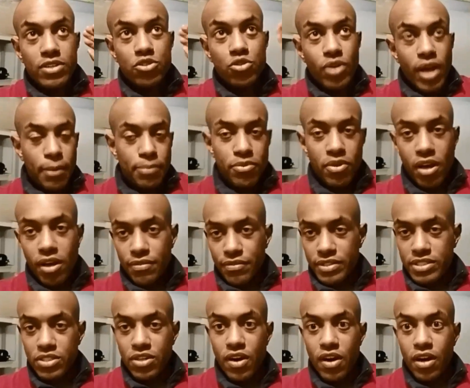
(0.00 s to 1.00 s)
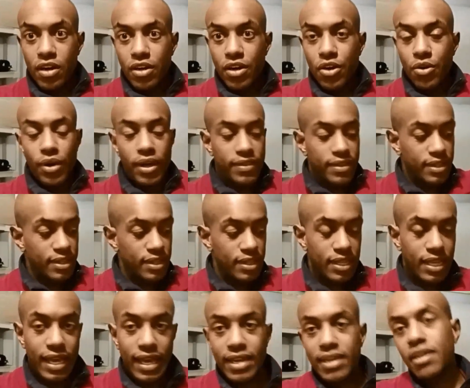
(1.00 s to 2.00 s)
dropped off its cargo, and
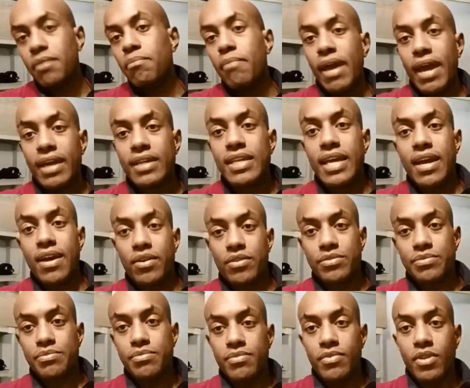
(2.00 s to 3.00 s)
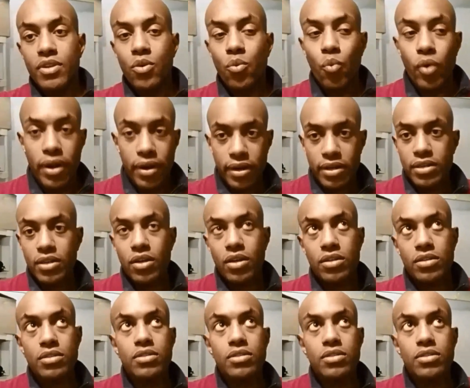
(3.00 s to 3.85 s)
then landed back down, where it